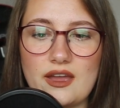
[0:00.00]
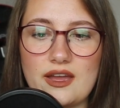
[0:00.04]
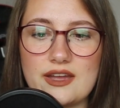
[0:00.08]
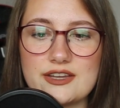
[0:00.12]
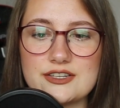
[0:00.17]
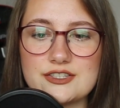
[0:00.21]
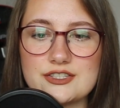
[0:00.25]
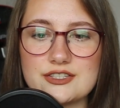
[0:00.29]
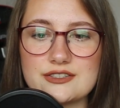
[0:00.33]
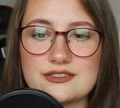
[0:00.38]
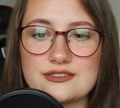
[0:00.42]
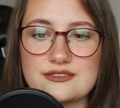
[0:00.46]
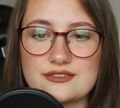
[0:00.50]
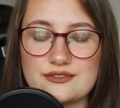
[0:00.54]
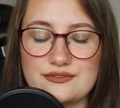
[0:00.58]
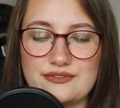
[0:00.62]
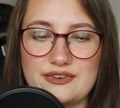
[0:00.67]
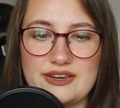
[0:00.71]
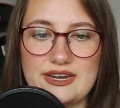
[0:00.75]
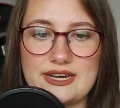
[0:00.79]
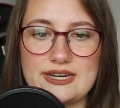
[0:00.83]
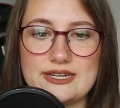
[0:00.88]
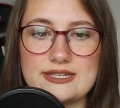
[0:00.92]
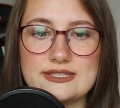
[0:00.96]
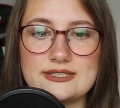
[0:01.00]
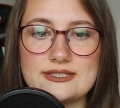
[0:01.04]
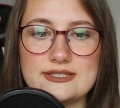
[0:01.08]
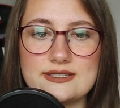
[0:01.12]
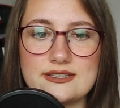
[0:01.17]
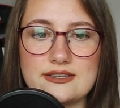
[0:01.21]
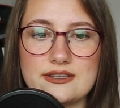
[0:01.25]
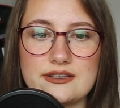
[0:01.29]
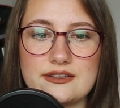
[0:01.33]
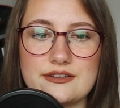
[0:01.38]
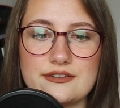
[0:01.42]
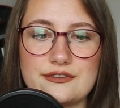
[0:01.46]
I just
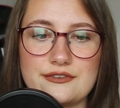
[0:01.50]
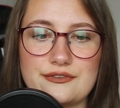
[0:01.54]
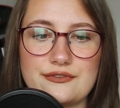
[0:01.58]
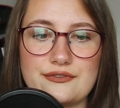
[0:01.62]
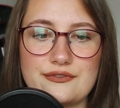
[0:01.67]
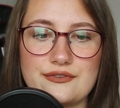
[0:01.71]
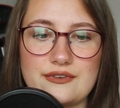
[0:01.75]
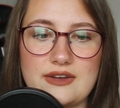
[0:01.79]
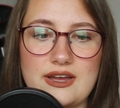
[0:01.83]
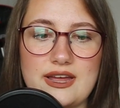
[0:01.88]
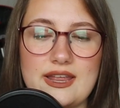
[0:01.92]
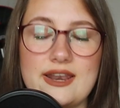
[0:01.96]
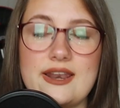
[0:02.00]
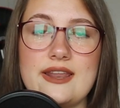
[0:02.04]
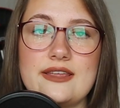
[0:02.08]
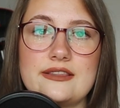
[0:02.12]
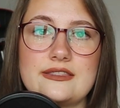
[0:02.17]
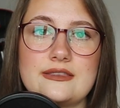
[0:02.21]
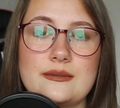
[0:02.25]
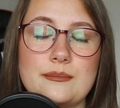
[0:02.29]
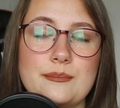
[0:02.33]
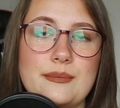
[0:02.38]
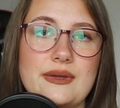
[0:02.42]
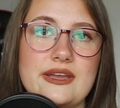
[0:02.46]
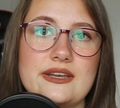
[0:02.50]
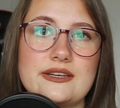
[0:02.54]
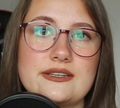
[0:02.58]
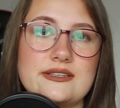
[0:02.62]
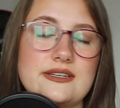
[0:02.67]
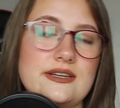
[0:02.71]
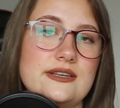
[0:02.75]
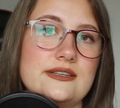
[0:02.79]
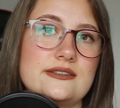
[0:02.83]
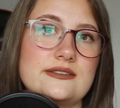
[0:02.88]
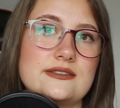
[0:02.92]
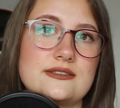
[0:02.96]
failed if I let the bad
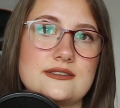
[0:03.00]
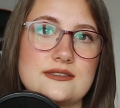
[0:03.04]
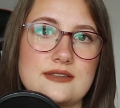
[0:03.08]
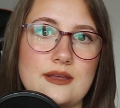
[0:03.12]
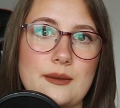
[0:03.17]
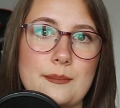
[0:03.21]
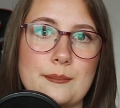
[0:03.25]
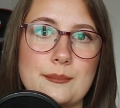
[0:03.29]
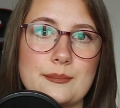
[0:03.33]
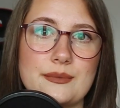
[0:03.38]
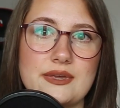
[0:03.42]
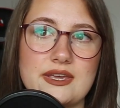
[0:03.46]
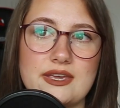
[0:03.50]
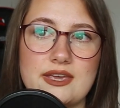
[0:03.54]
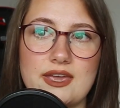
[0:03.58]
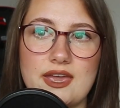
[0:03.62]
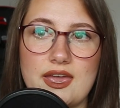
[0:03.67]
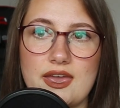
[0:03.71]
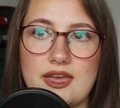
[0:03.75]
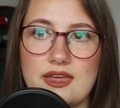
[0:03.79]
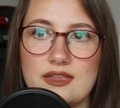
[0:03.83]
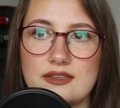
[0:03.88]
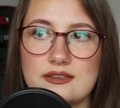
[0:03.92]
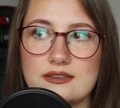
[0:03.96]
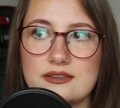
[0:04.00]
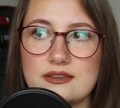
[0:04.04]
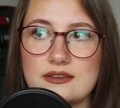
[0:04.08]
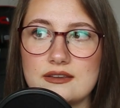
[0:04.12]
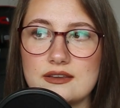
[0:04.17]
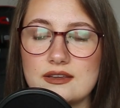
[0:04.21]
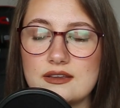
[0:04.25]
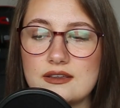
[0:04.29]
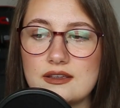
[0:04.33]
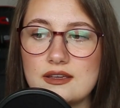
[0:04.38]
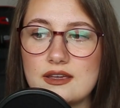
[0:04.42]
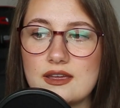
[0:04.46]
days stop me and
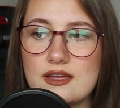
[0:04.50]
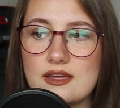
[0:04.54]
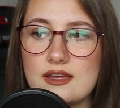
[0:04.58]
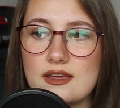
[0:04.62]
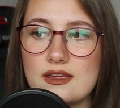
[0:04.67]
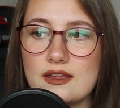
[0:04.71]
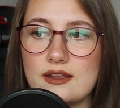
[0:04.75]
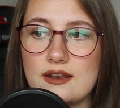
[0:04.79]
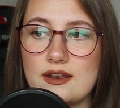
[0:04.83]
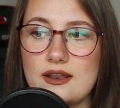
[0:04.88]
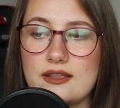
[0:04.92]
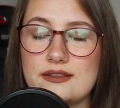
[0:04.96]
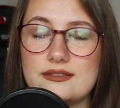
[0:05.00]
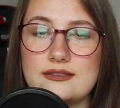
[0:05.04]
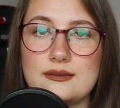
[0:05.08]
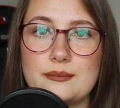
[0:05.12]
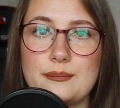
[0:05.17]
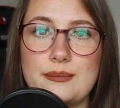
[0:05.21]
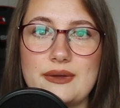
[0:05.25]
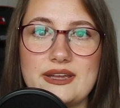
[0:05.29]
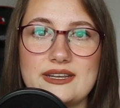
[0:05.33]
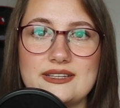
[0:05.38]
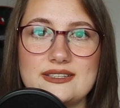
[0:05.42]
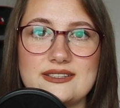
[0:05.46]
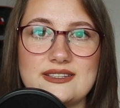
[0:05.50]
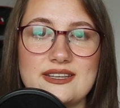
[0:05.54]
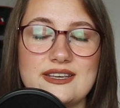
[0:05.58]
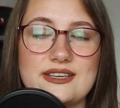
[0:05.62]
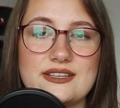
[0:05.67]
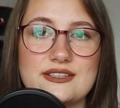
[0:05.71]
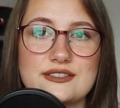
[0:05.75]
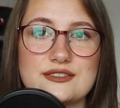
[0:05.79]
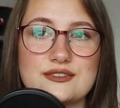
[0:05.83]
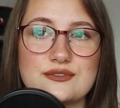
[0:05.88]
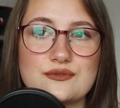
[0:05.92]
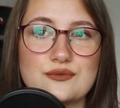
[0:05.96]
let the bad
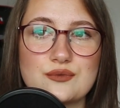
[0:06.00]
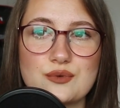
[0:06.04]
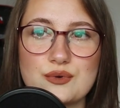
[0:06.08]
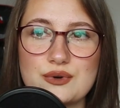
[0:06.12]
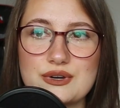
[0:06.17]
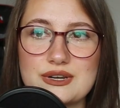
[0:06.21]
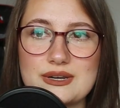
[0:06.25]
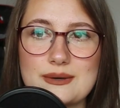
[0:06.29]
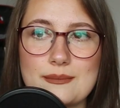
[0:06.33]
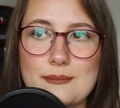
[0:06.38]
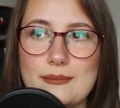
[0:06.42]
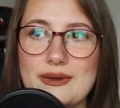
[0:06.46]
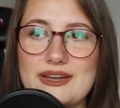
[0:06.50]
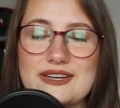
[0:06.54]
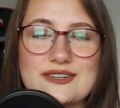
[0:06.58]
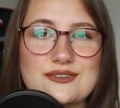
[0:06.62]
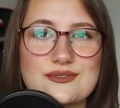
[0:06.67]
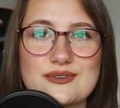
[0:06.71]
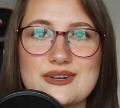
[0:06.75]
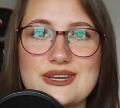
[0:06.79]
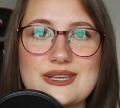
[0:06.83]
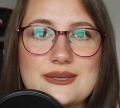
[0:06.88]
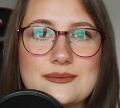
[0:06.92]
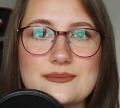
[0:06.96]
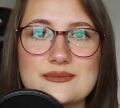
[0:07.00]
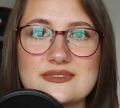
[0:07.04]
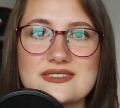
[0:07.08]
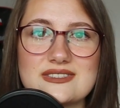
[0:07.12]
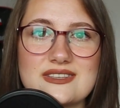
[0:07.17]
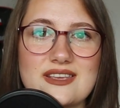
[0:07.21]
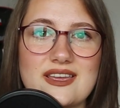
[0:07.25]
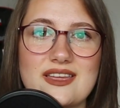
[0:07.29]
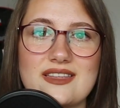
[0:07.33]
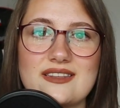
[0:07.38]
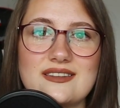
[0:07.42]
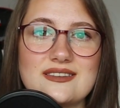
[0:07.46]
days ruin my
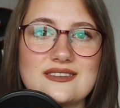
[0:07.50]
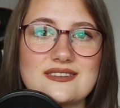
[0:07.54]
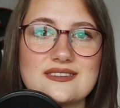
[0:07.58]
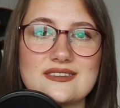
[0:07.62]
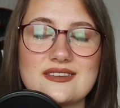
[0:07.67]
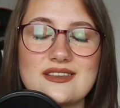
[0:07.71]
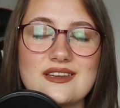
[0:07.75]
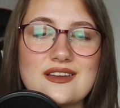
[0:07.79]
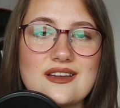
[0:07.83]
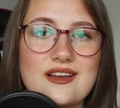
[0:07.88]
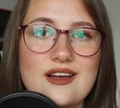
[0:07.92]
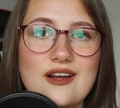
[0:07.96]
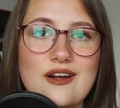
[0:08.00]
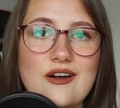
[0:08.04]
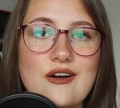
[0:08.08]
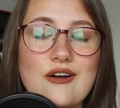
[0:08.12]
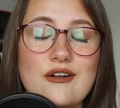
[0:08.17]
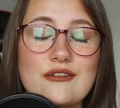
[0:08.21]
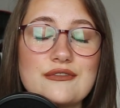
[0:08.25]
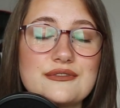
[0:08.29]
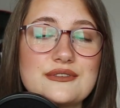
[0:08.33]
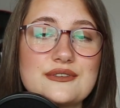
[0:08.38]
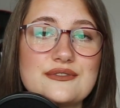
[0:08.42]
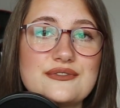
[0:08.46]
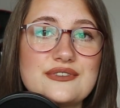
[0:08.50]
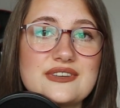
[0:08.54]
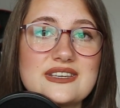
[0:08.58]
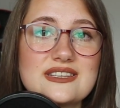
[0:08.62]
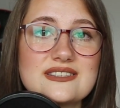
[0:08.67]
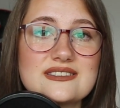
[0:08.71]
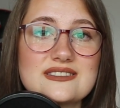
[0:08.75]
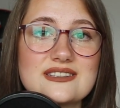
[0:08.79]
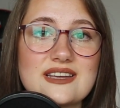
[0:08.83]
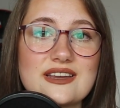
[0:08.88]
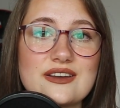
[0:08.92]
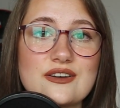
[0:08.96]
dreams and of the
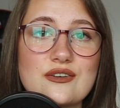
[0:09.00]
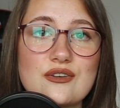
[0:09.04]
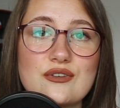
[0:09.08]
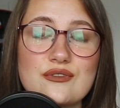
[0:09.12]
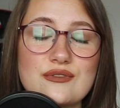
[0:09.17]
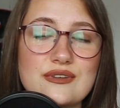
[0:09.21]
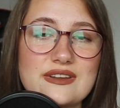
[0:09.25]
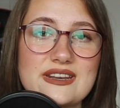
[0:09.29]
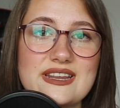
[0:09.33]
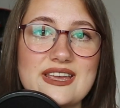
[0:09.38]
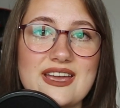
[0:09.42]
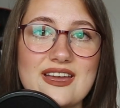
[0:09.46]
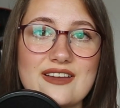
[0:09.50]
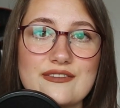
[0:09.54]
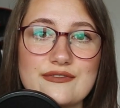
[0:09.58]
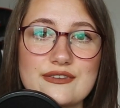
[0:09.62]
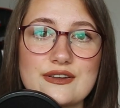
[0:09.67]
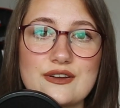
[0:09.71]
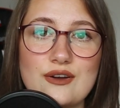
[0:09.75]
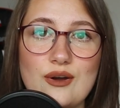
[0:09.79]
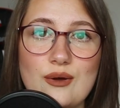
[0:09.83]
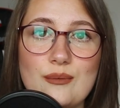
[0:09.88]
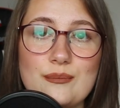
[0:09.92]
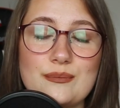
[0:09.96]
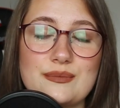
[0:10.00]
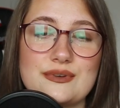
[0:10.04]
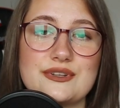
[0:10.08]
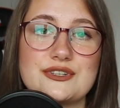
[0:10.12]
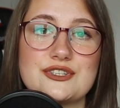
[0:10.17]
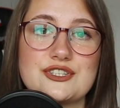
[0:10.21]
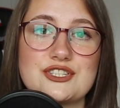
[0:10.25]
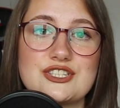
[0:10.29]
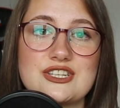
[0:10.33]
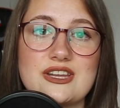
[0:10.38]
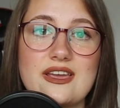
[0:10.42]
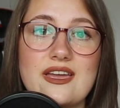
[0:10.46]
things I already have
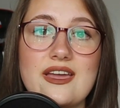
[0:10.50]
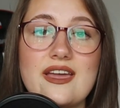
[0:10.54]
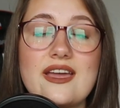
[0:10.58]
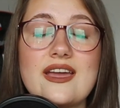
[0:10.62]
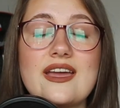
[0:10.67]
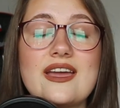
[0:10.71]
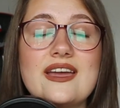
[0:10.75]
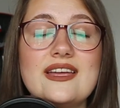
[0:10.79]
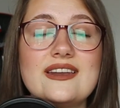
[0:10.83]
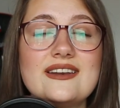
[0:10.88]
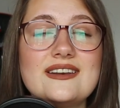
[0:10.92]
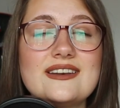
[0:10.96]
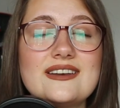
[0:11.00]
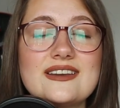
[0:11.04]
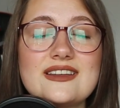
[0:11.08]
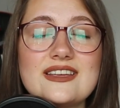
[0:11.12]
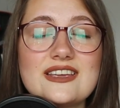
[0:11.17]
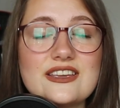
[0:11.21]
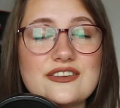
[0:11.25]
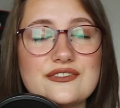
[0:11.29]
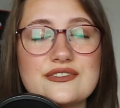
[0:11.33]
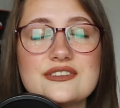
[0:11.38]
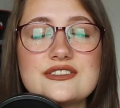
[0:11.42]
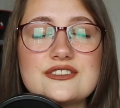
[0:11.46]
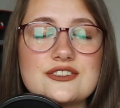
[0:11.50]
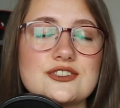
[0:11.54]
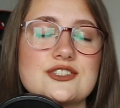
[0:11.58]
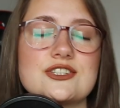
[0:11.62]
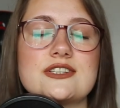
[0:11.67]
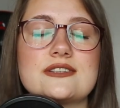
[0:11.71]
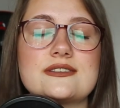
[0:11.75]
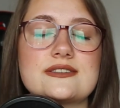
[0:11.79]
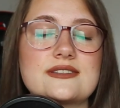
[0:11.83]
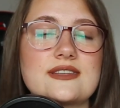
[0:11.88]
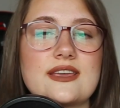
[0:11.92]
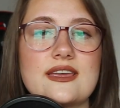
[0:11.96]
accomplished. And if it's
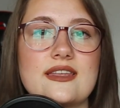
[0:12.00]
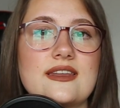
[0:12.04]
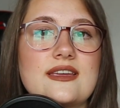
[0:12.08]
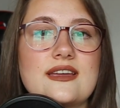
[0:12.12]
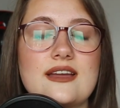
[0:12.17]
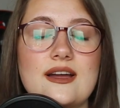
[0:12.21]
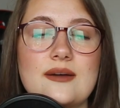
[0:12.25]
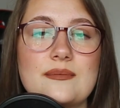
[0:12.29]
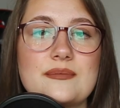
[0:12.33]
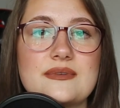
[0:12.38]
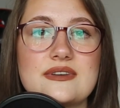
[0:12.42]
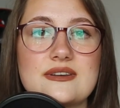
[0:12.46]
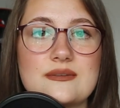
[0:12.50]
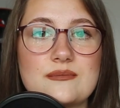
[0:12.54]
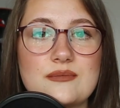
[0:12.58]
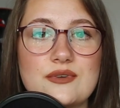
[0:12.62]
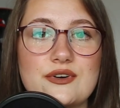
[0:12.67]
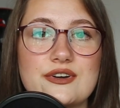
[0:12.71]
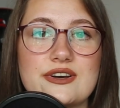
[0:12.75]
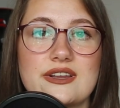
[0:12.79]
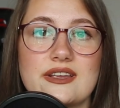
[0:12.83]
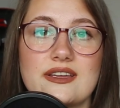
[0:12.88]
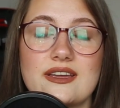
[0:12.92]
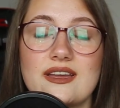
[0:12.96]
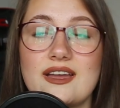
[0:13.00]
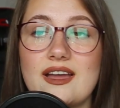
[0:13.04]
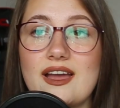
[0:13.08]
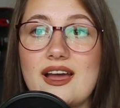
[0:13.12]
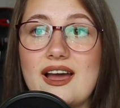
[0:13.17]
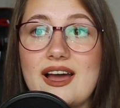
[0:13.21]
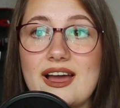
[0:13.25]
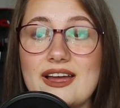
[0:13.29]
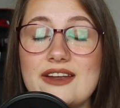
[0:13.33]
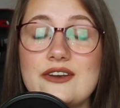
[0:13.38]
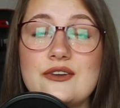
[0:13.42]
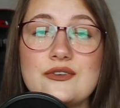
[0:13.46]
just getting up in the morning,
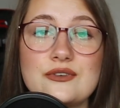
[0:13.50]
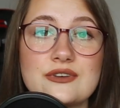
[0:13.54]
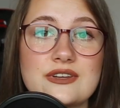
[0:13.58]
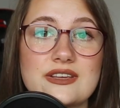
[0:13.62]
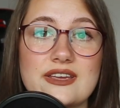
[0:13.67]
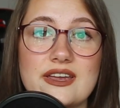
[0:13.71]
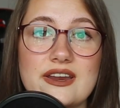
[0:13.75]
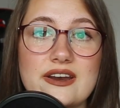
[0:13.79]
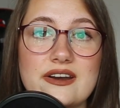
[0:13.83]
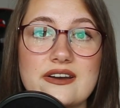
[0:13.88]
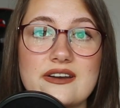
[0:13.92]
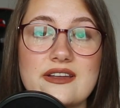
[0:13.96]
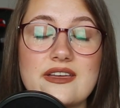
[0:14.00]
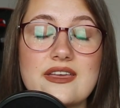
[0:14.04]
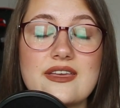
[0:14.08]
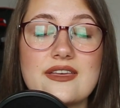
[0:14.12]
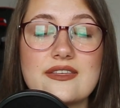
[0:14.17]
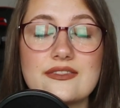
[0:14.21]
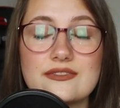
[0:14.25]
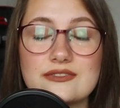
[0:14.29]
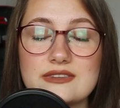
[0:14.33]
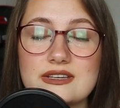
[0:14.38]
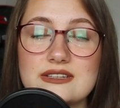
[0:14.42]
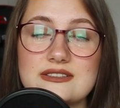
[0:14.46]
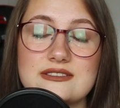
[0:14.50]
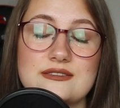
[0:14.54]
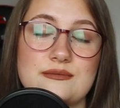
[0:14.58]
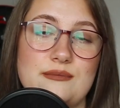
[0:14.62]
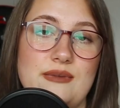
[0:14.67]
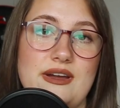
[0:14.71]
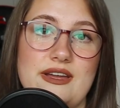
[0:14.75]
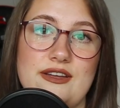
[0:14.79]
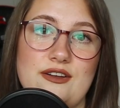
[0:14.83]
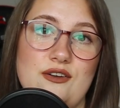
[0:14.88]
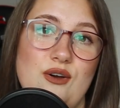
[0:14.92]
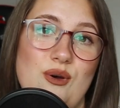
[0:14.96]
I don't care. That's
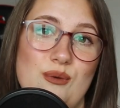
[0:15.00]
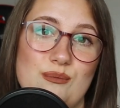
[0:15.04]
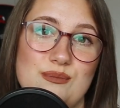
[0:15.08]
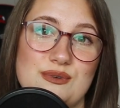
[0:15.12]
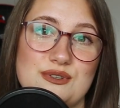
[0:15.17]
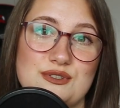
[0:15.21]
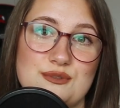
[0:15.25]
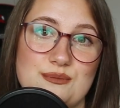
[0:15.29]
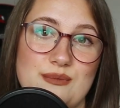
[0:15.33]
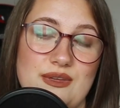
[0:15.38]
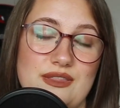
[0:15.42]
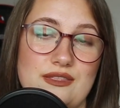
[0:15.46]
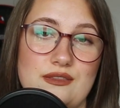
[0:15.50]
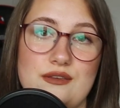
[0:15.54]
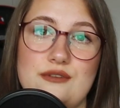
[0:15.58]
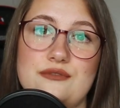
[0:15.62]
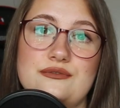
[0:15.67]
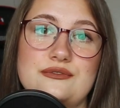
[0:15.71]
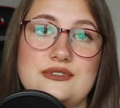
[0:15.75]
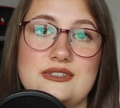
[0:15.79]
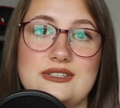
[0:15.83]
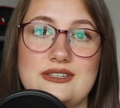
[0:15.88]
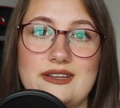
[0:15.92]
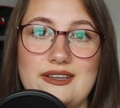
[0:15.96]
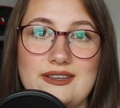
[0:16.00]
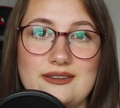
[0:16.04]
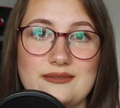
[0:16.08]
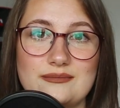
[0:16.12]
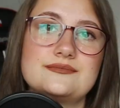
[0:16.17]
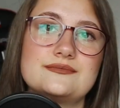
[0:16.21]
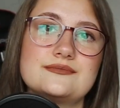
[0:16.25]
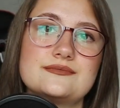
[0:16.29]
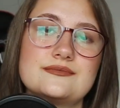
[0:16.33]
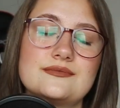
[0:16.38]
my accomplishment of the day.